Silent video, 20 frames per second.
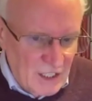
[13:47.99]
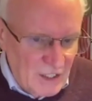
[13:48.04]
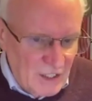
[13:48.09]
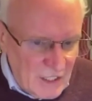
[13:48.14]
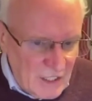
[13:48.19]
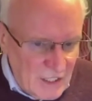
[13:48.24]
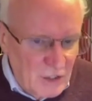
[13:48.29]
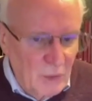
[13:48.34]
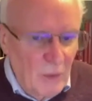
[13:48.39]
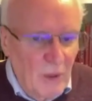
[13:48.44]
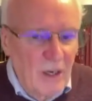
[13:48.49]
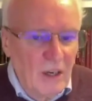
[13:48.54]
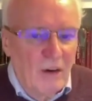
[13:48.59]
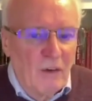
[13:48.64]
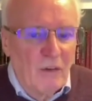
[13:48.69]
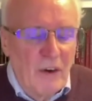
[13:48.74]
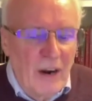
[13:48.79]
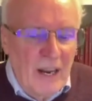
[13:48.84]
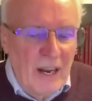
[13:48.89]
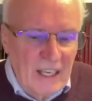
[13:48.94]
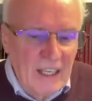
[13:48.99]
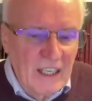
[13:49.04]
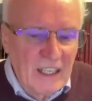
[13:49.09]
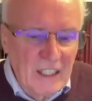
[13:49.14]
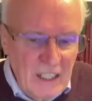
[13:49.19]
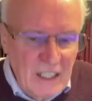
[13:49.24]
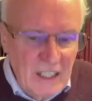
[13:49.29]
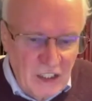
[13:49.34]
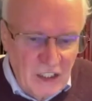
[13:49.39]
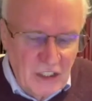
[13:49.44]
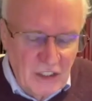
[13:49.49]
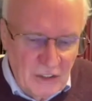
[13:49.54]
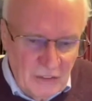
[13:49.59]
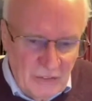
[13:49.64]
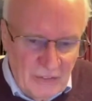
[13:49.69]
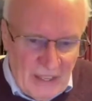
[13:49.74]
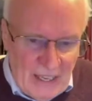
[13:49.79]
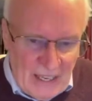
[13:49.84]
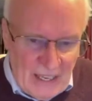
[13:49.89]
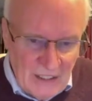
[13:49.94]
So there's quite a lot of recognition
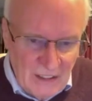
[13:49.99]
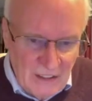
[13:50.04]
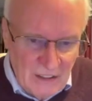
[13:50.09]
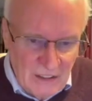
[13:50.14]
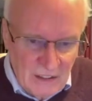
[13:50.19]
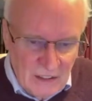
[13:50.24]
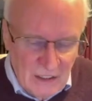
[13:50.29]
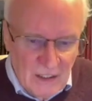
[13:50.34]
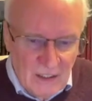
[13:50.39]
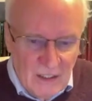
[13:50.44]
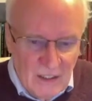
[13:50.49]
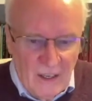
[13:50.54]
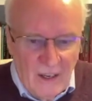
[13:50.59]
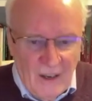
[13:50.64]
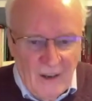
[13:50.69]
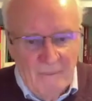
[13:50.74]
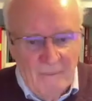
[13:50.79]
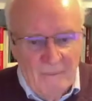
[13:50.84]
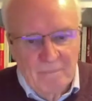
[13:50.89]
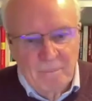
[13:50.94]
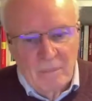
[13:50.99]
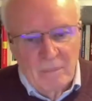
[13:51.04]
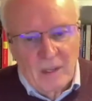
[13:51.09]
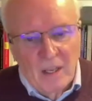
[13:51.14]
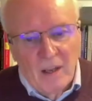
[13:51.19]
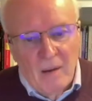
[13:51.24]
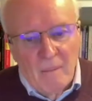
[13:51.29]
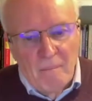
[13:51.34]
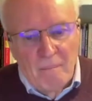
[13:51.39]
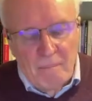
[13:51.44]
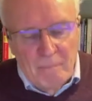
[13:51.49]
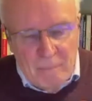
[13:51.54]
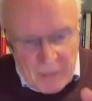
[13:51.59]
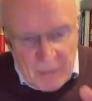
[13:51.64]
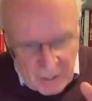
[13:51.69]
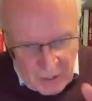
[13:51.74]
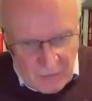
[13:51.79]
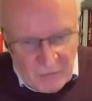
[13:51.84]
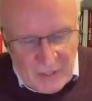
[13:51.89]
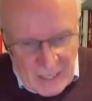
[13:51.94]
of that.
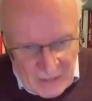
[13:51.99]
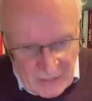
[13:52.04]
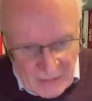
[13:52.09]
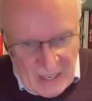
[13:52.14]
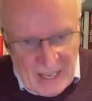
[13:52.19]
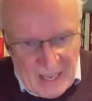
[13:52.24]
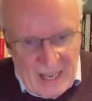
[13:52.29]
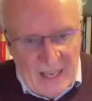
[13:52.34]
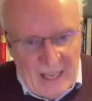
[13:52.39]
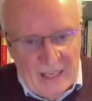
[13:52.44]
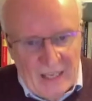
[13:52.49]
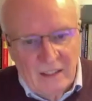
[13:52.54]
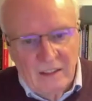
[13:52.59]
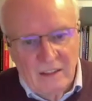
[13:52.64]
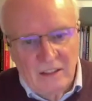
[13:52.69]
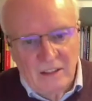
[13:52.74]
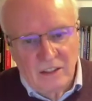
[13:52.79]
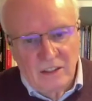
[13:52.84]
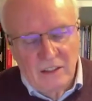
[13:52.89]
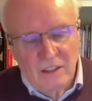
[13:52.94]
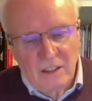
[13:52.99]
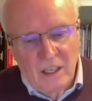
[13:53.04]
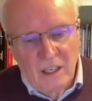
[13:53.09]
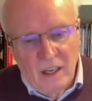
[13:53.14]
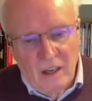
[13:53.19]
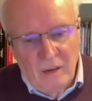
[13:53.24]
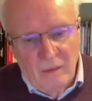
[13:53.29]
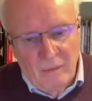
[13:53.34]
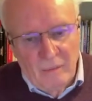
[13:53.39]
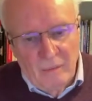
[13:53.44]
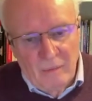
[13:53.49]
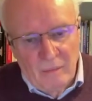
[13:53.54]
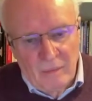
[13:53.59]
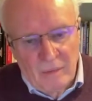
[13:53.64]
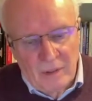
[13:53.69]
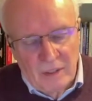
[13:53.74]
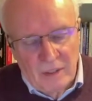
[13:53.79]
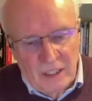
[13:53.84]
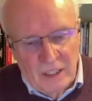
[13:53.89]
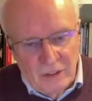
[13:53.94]
But on the other hand,
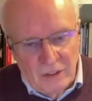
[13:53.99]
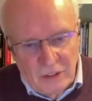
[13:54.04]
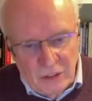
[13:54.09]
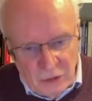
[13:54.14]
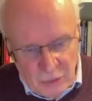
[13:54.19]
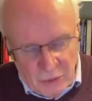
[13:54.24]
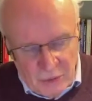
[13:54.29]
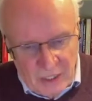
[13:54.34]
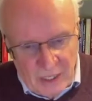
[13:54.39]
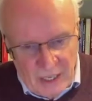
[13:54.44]
in the